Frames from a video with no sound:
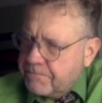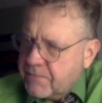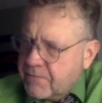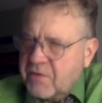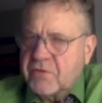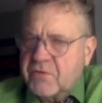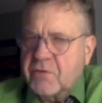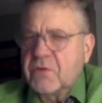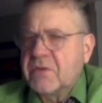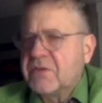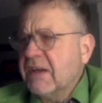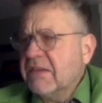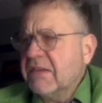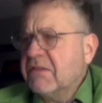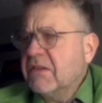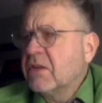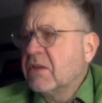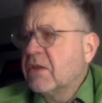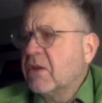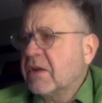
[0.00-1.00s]
So it
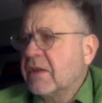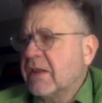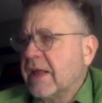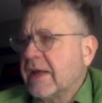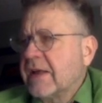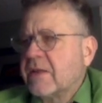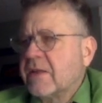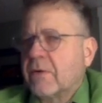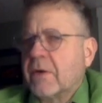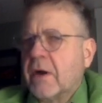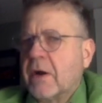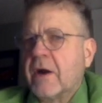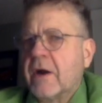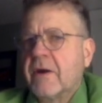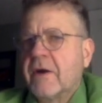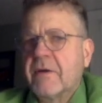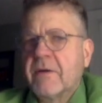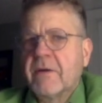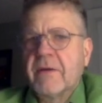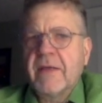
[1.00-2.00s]
doesn't look like there
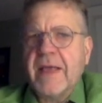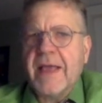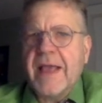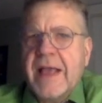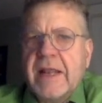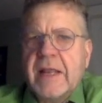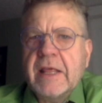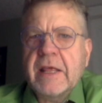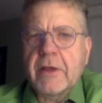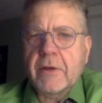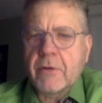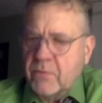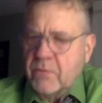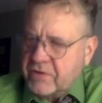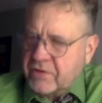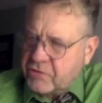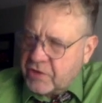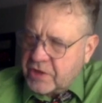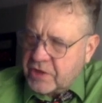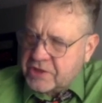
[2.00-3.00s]
are any
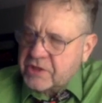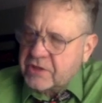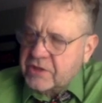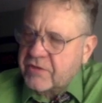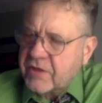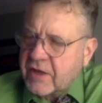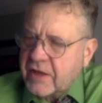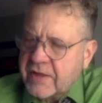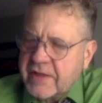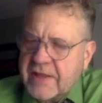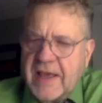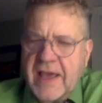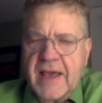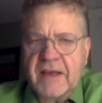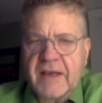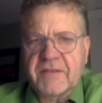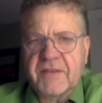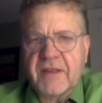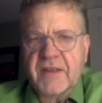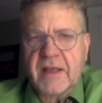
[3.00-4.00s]
restrictions on the
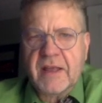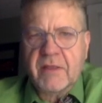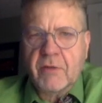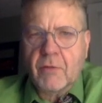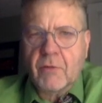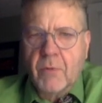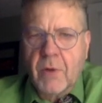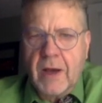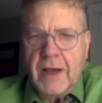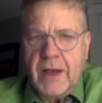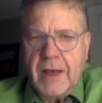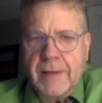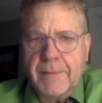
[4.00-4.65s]
x and the y.